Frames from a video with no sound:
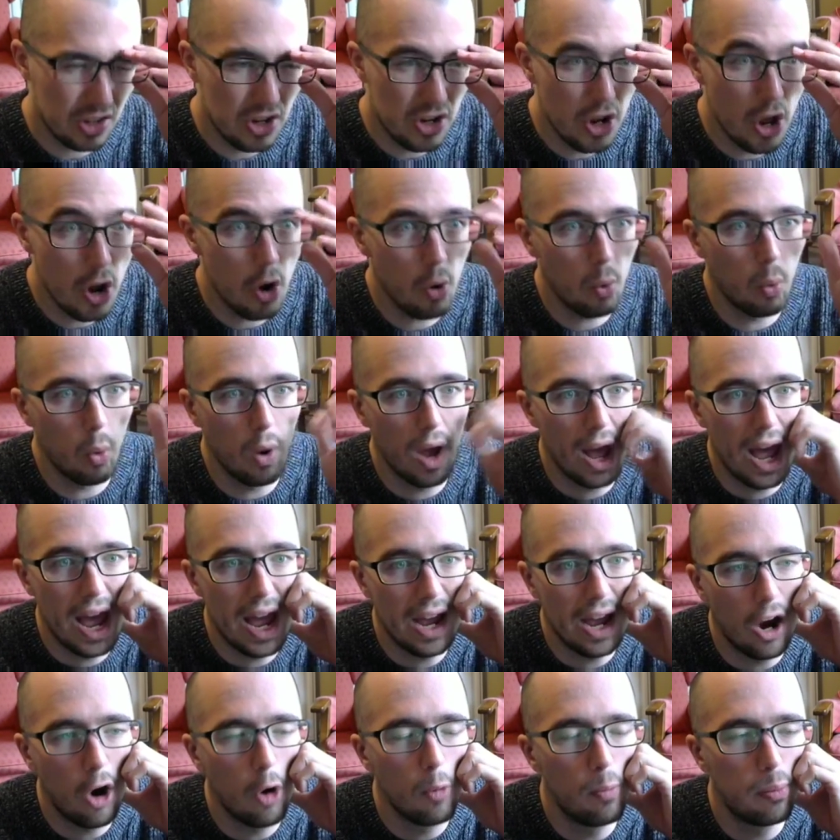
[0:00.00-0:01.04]
No way.
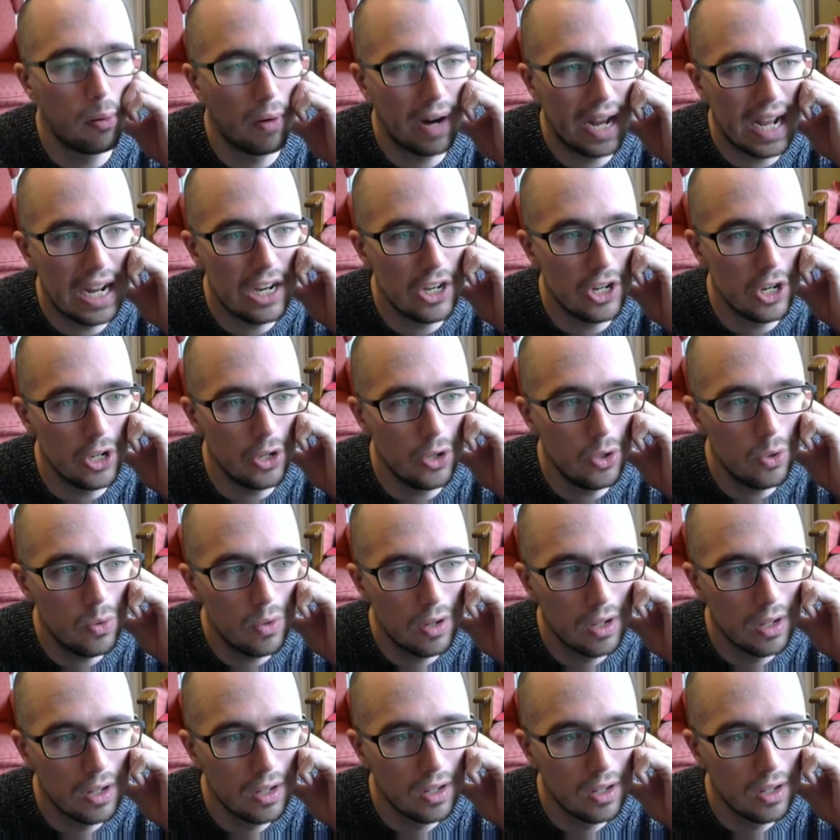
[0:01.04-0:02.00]
Oh, brand new?